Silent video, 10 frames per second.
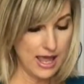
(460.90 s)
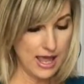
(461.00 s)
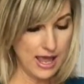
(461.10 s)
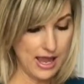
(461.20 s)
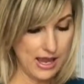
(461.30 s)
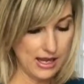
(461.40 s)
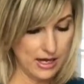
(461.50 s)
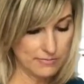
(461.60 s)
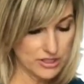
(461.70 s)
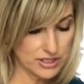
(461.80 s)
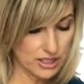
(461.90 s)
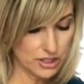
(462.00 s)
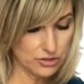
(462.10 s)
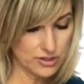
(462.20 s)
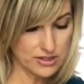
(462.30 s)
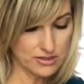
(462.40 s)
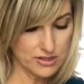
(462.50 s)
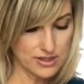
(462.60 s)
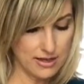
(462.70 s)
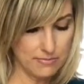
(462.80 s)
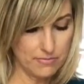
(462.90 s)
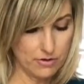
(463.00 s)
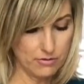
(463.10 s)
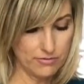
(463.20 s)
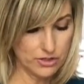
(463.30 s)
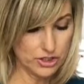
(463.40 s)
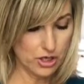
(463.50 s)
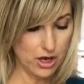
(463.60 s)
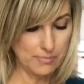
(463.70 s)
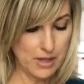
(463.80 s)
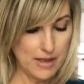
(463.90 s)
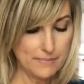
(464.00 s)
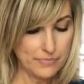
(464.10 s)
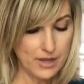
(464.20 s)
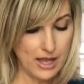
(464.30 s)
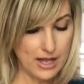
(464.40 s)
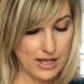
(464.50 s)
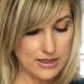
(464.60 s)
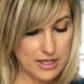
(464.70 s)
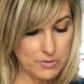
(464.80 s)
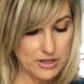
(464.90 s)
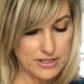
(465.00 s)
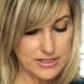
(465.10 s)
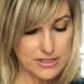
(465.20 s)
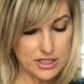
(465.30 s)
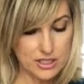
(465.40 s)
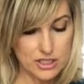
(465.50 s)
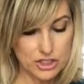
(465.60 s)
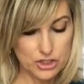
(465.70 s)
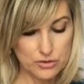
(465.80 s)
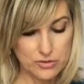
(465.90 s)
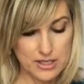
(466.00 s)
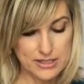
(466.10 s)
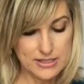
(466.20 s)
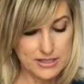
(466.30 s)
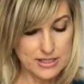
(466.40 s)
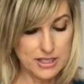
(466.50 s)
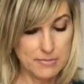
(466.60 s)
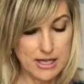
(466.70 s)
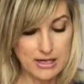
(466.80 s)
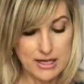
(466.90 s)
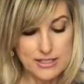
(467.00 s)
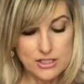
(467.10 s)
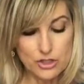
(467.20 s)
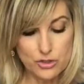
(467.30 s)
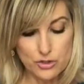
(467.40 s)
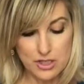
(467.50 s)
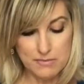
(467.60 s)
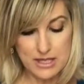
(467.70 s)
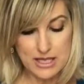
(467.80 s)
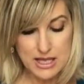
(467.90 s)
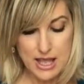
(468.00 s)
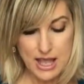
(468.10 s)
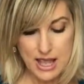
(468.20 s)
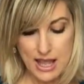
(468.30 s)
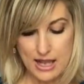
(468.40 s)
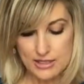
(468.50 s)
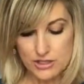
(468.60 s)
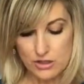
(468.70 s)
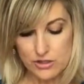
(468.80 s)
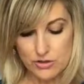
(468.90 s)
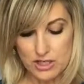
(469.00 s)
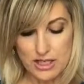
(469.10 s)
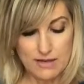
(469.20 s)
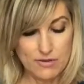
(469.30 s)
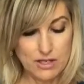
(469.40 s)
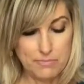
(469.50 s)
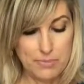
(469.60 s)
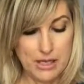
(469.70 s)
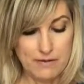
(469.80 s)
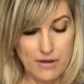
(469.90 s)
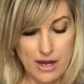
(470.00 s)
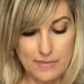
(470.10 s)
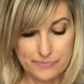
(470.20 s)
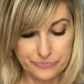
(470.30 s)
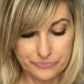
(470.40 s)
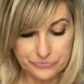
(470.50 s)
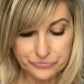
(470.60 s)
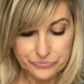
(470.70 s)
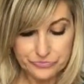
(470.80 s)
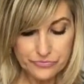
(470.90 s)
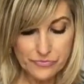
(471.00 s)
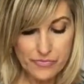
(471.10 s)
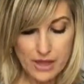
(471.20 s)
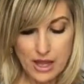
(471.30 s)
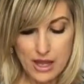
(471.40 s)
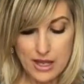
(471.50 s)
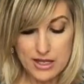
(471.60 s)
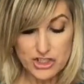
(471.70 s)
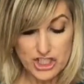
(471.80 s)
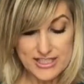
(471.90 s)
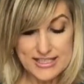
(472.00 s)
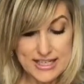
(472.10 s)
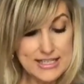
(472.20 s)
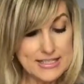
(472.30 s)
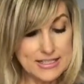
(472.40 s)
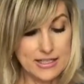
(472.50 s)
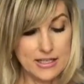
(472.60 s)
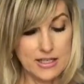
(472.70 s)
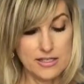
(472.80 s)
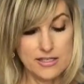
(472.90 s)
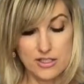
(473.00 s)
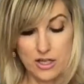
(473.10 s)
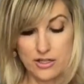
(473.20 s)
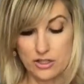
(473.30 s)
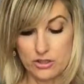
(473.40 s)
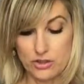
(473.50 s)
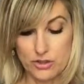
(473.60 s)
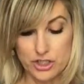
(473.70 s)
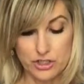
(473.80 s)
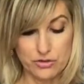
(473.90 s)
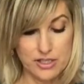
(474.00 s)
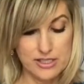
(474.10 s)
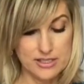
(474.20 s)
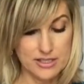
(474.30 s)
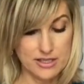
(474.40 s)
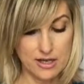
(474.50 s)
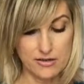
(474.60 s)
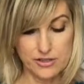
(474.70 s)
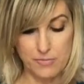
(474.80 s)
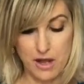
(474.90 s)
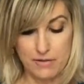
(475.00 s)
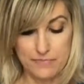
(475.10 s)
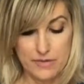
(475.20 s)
And I'm just gonna drizzle some over top. And I think what this is gonna do is it's gonna make it nice and creamy, and it's also gonna give it a bit of a cheesy taste because it's got the nutritional yeast in there as well.